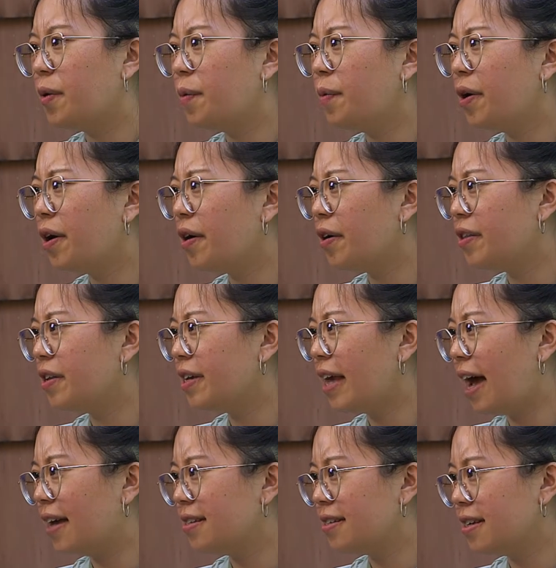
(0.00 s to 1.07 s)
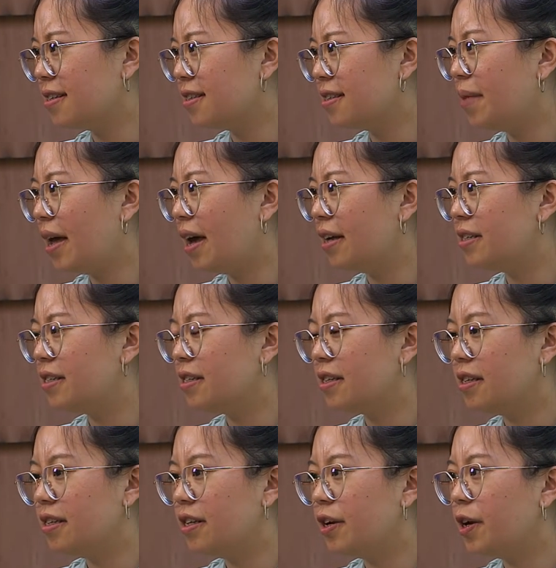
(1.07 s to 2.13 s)
What are the assets that,
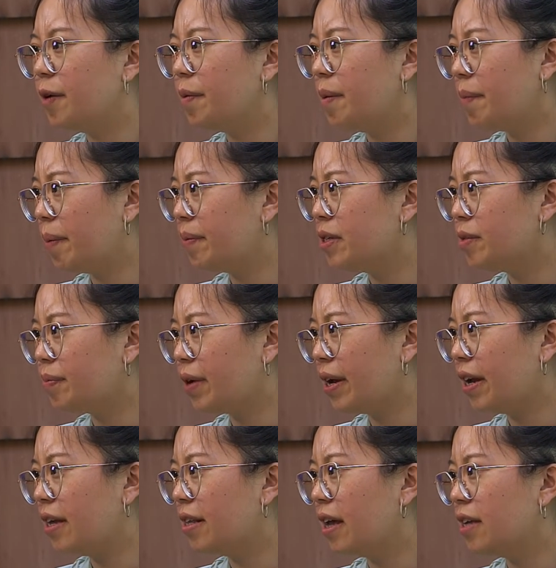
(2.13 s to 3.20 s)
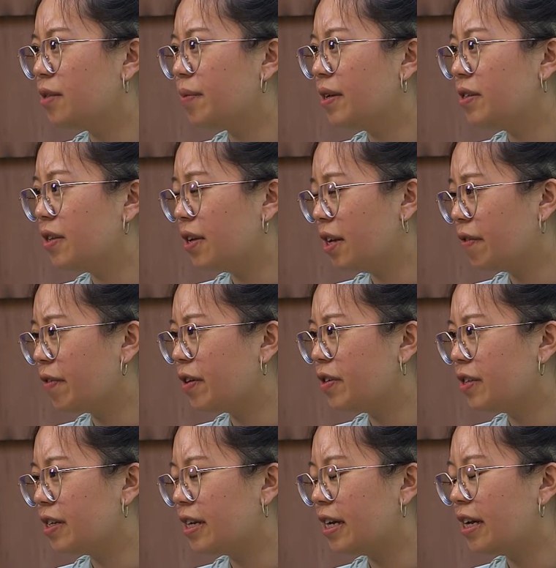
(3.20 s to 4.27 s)
you know, community members bring as well as the
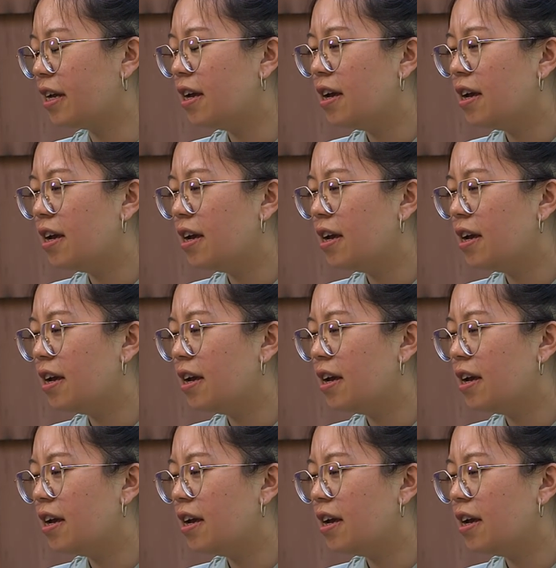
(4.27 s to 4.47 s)
university,